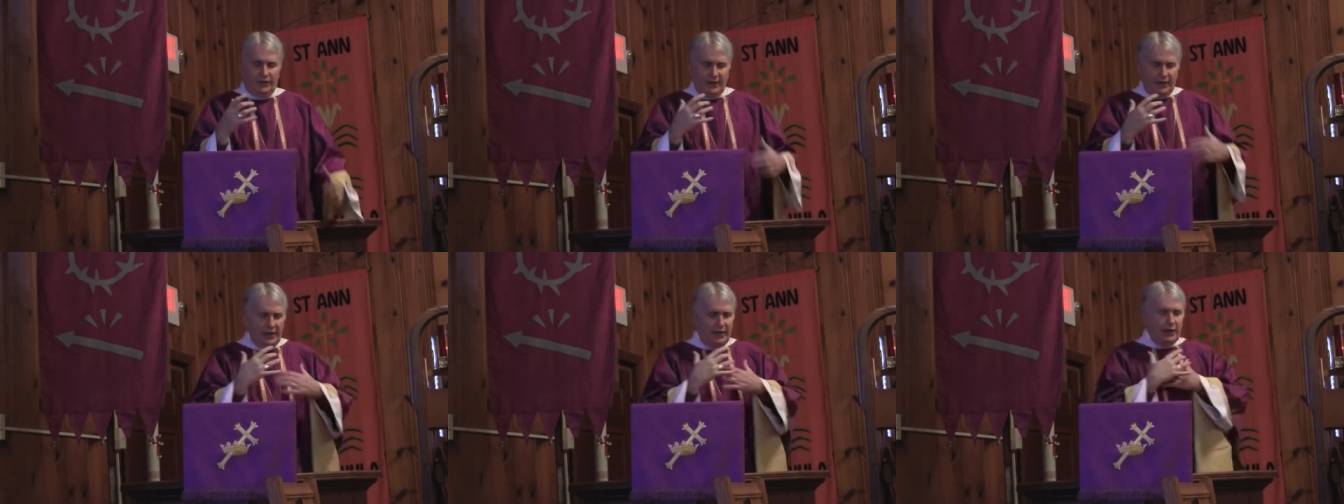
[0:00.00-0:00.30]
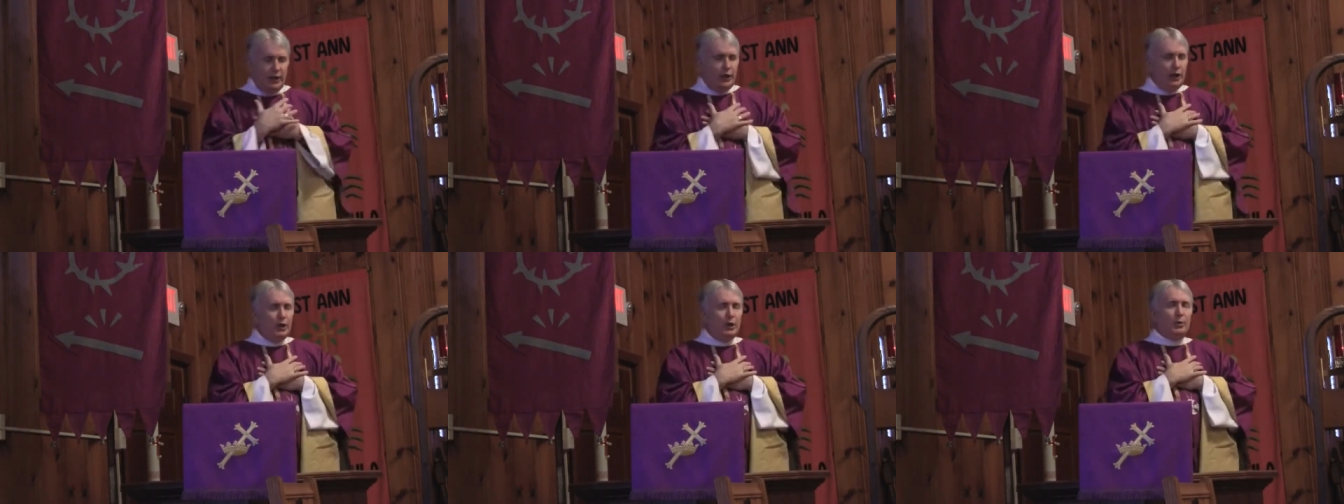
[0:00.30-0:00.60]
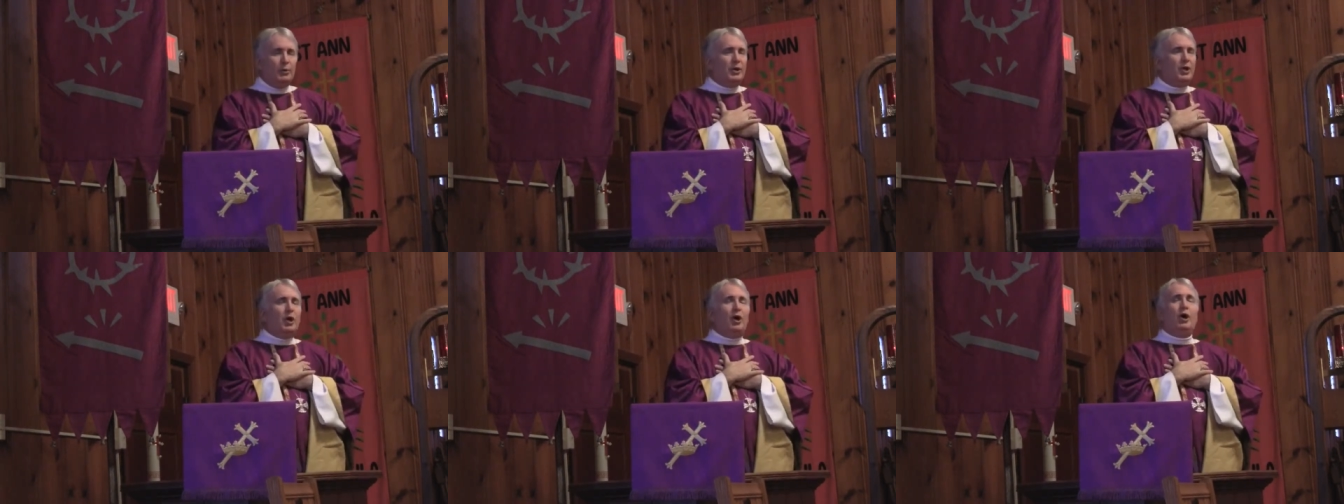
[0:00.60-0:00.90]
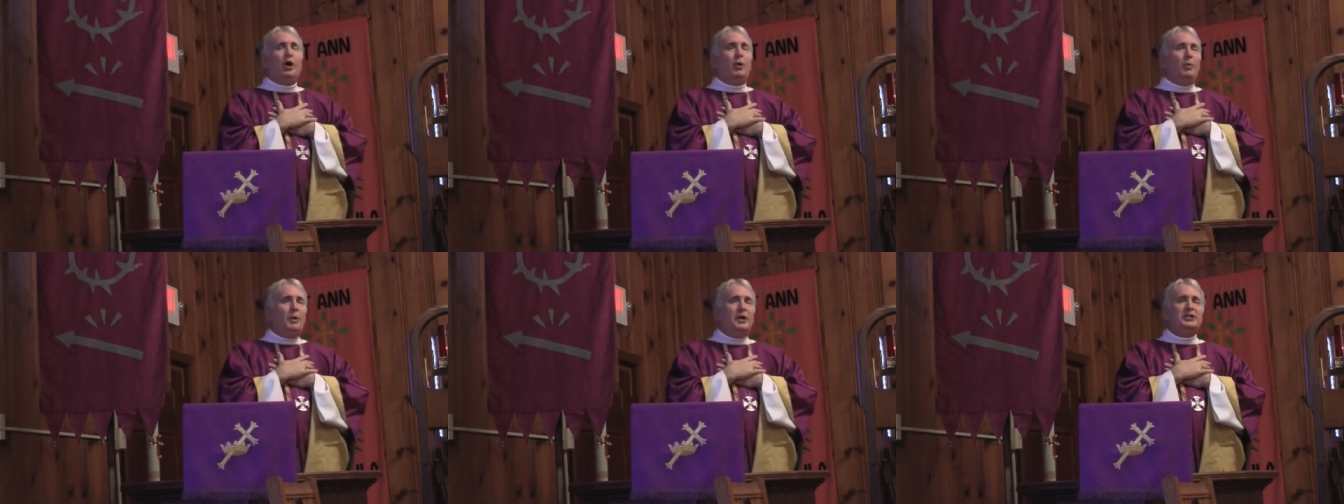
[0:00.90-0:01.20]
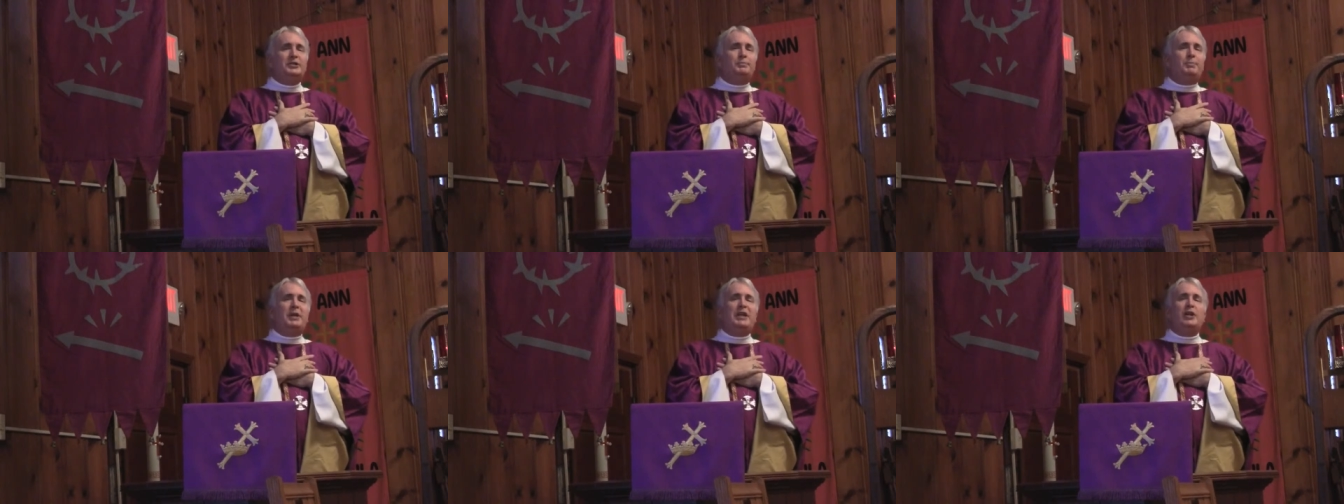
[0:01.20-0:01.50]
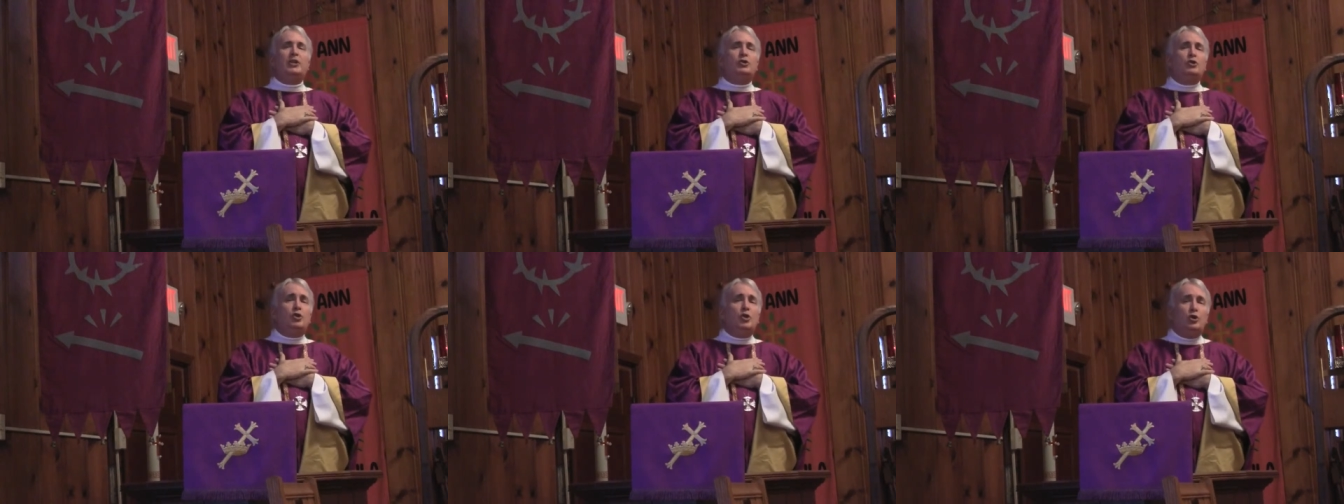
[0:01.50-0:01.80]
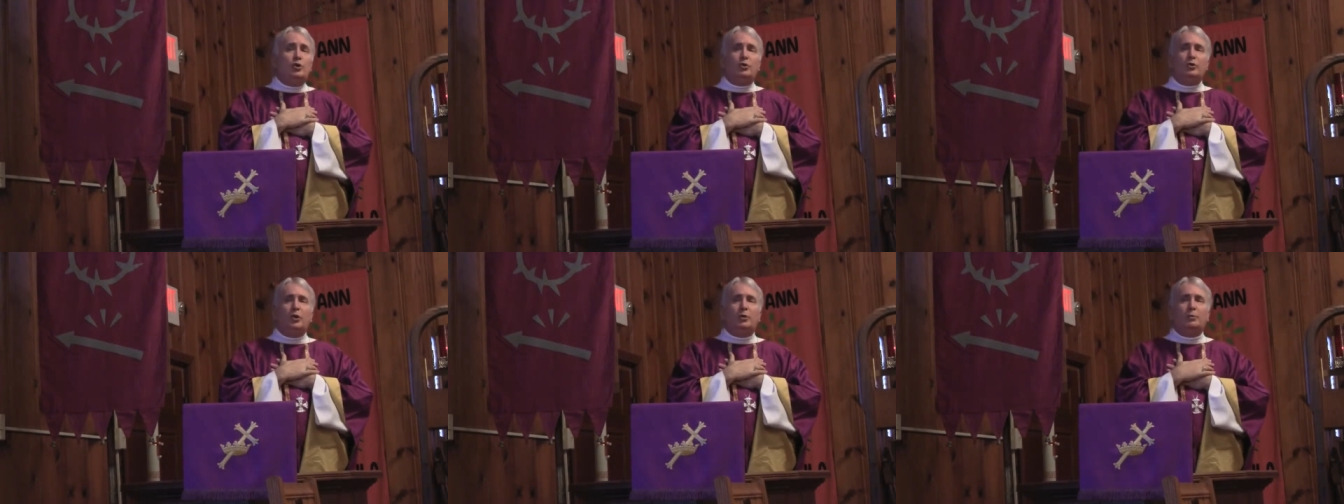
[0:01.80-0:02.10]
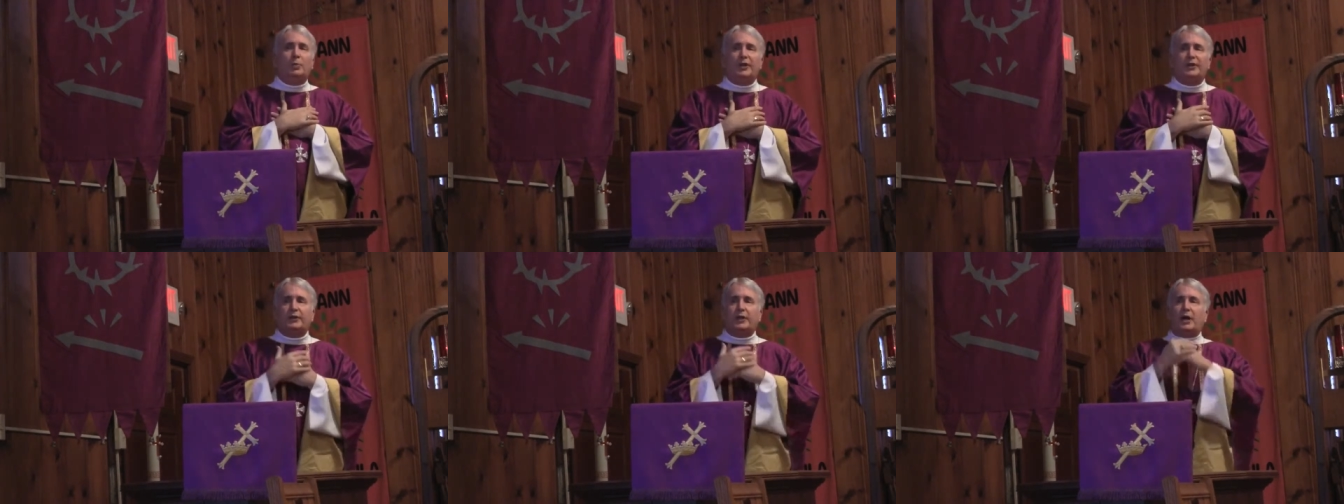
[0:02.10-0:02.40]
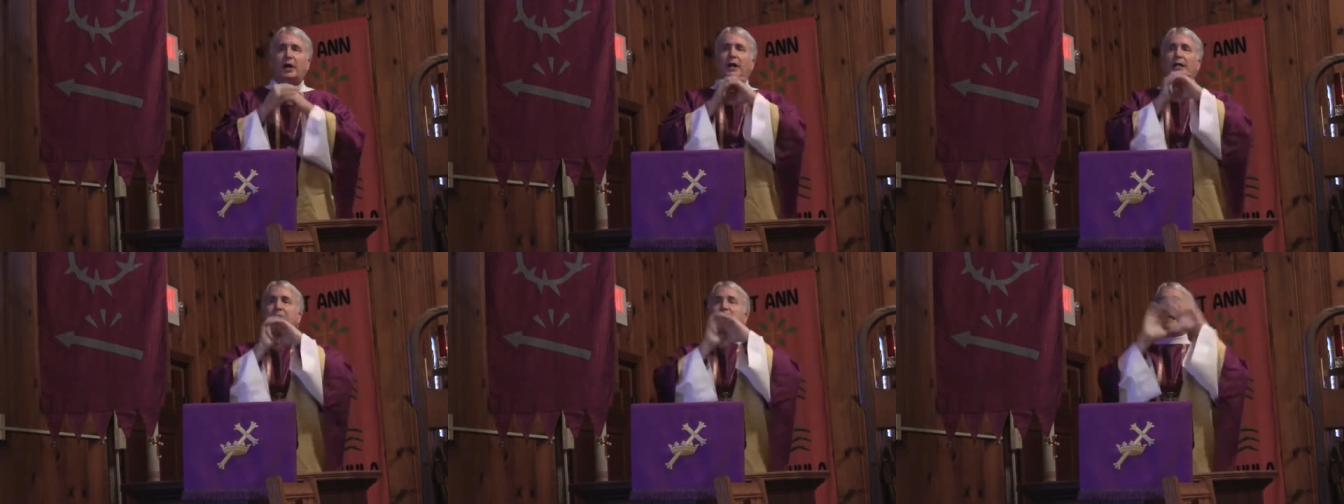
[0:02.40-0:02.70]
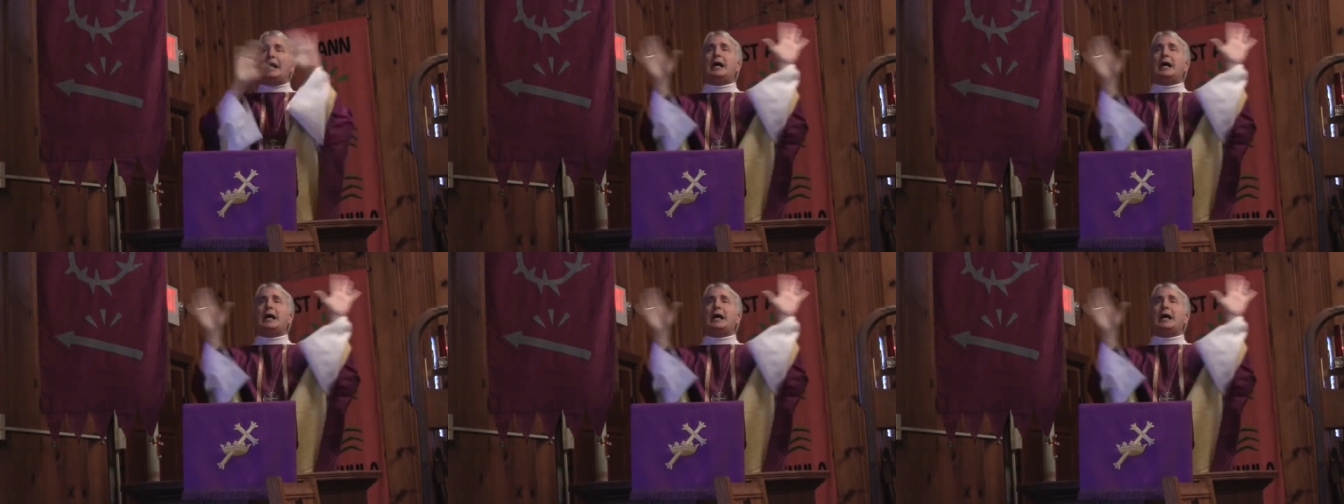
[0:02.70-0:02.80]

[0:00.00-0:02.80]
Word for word: he who had always been in union with God